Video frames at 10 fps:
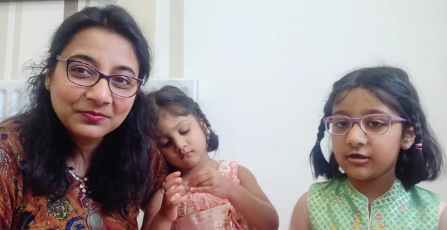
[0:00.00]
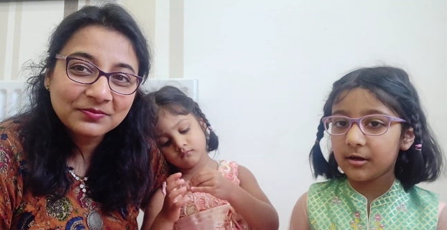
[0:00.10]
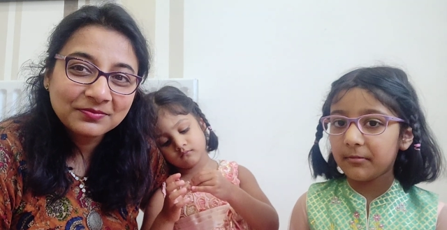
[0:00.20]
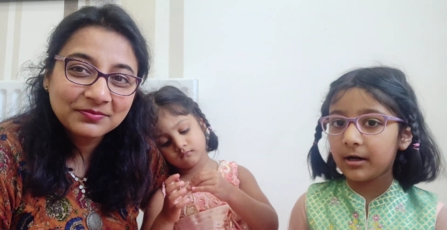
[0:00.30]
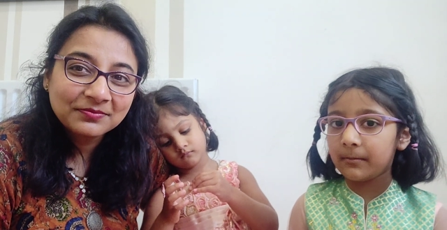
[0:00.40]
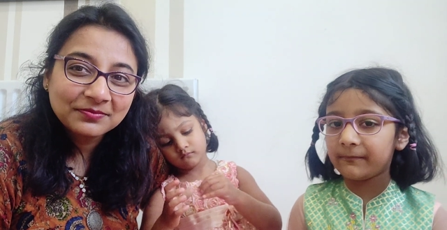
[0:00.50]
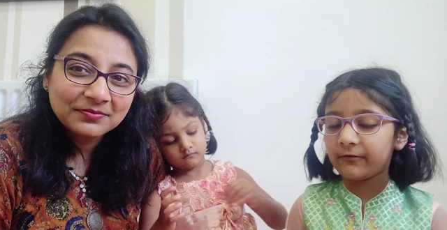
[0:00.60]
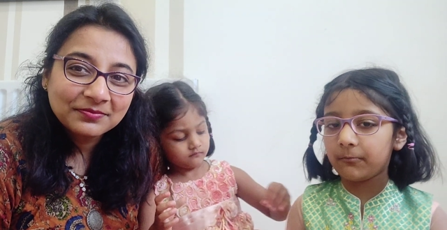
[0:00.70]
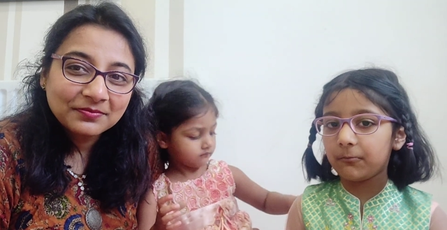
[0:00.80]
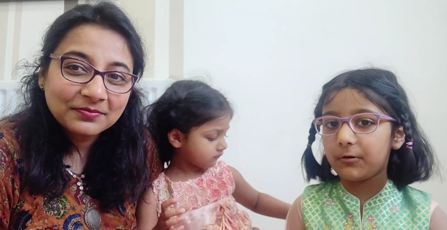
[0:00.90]
Speaker 1: Some
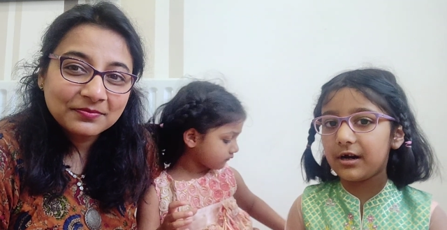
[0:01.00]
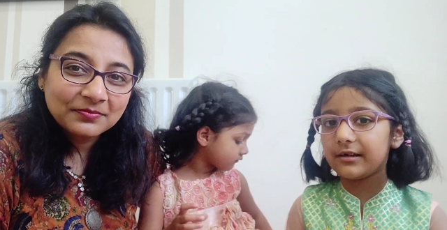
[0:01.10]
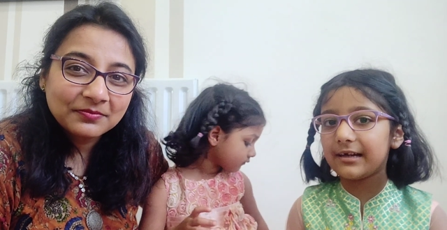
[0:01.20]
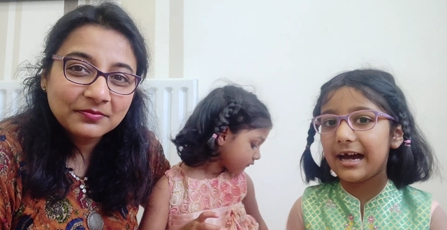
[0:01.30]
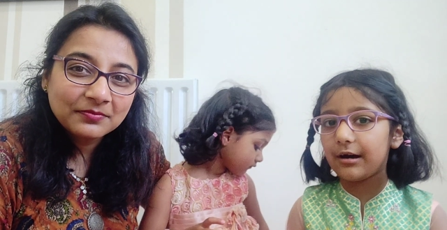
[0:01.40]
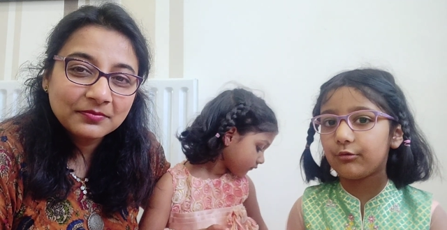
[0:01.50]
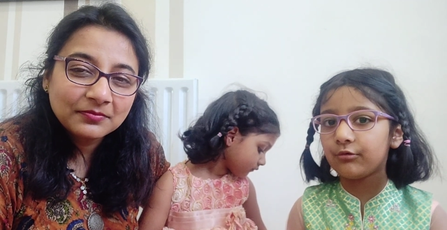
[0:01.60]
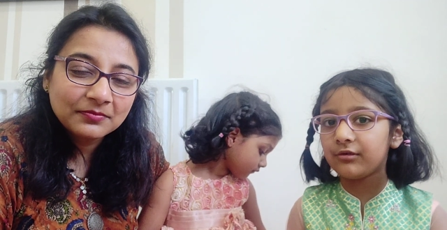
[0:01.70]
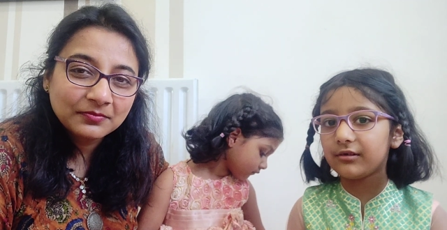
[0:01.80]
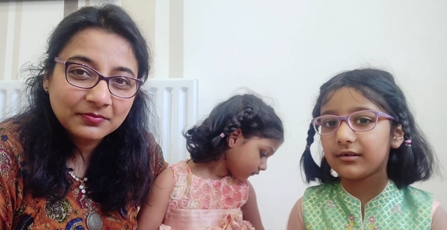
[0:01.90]
come from Word
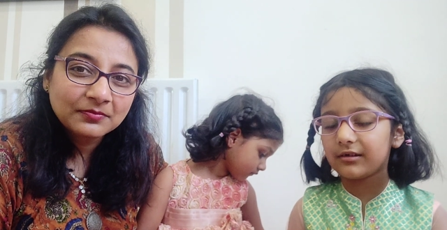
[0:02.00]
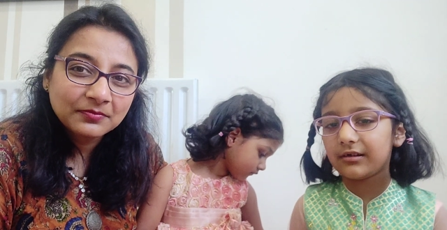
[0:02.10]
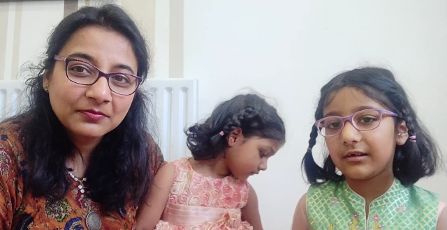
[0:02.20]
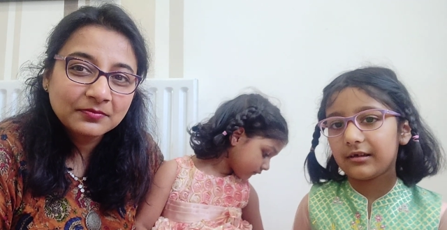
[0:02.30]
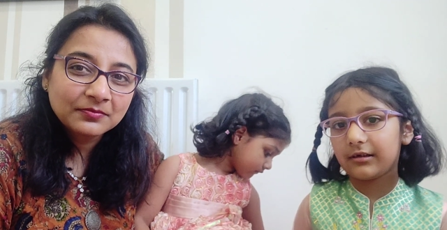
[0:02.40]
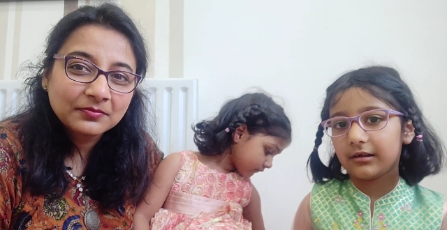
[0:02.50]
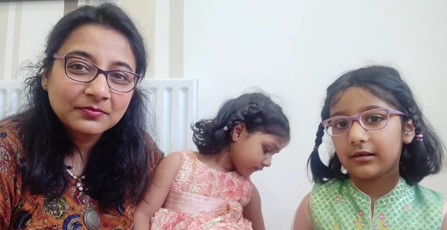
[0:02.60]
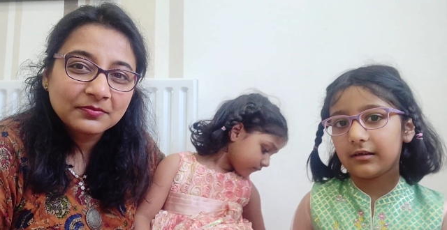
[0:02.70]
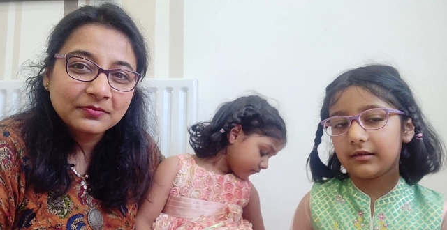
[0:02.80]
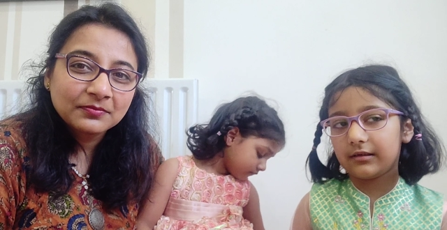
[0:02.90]
Hound.
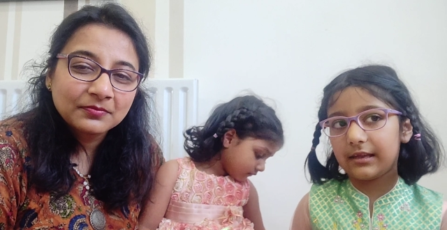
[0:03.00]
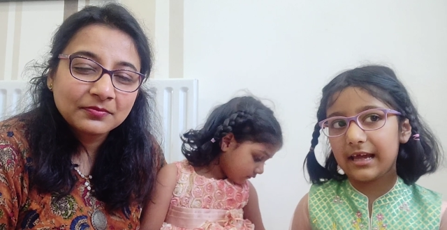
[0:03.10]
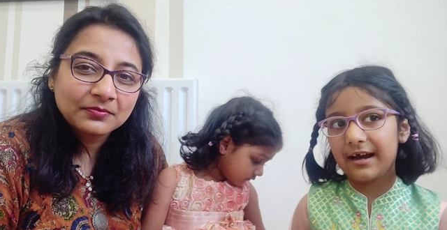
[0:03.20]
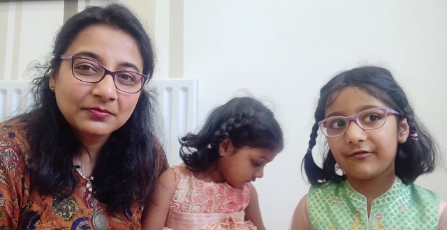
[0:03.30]
They